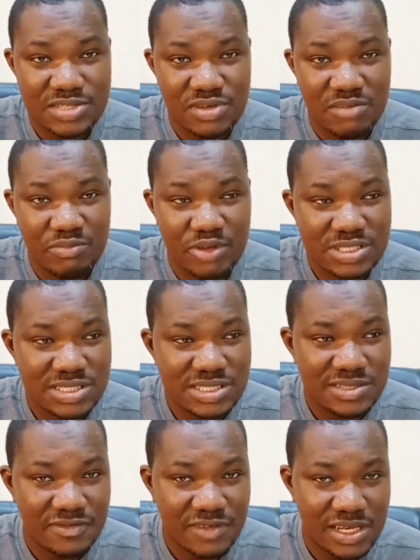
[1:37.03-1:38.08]
We have brought in
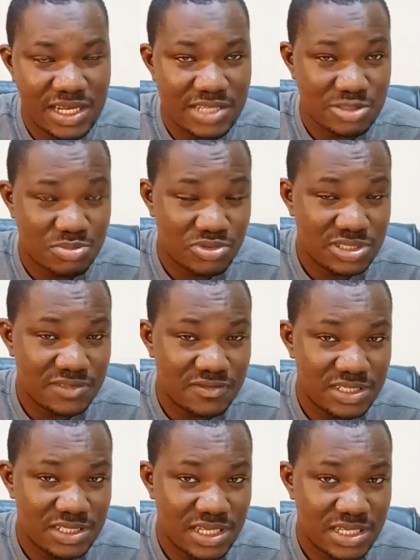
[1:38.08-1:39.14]
defenders upon
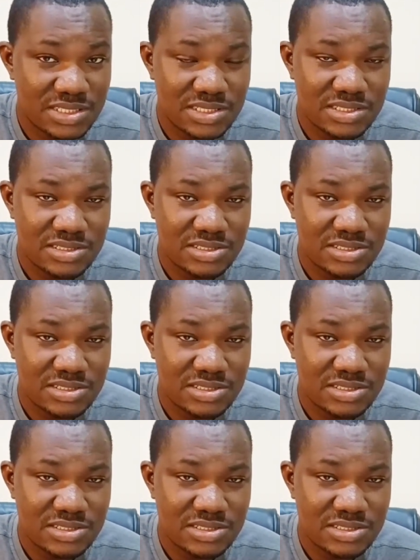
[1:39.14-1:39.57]
defenders,